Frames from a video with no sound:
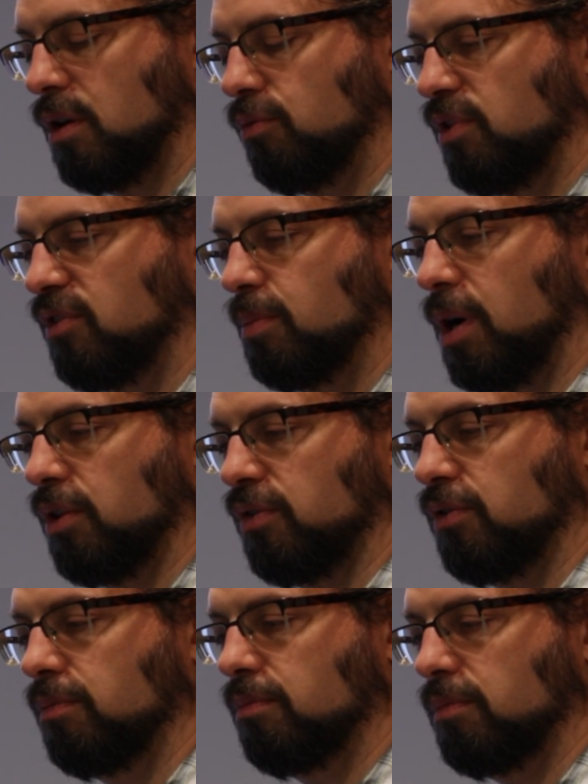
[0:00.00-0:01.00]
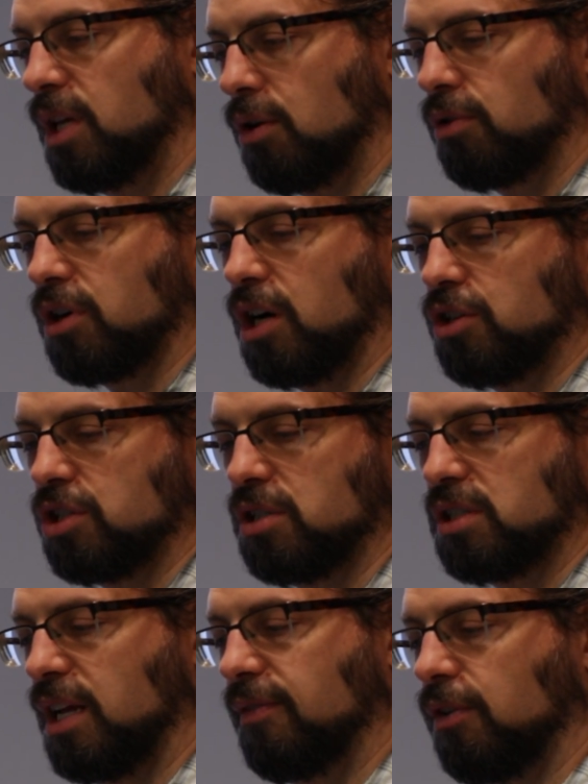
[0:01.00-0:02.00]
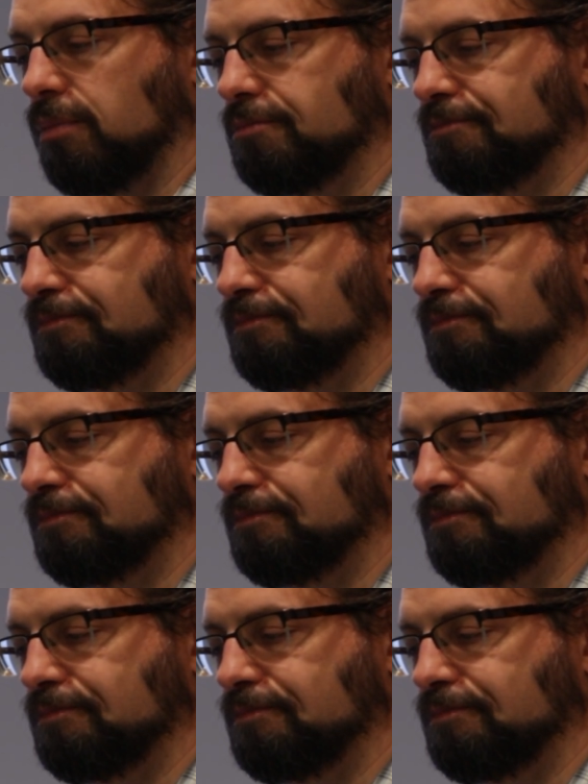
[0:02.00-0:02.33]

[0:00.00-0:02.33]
response below conscious level.